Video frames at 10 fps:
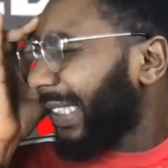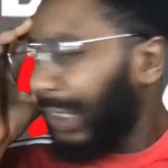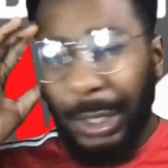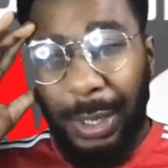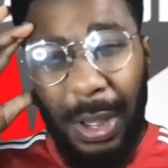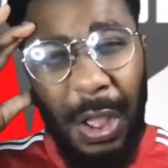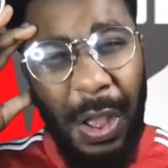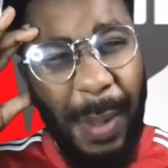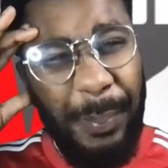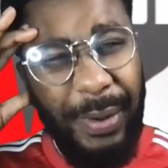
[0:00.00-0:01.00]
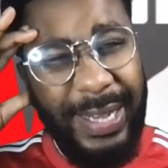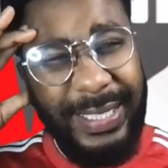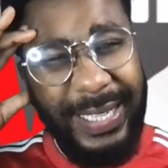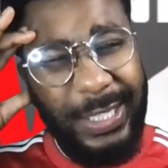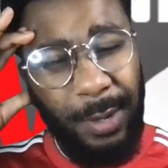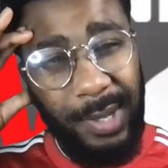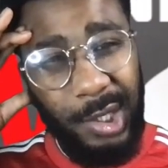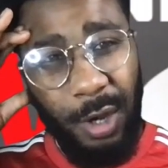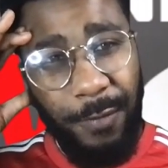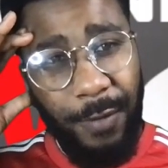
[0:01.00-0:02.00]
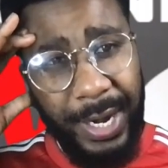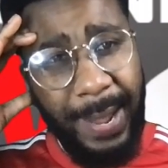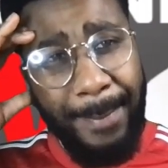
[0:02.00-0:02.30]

it's going to hurt our brains today. It's going to be a tough one.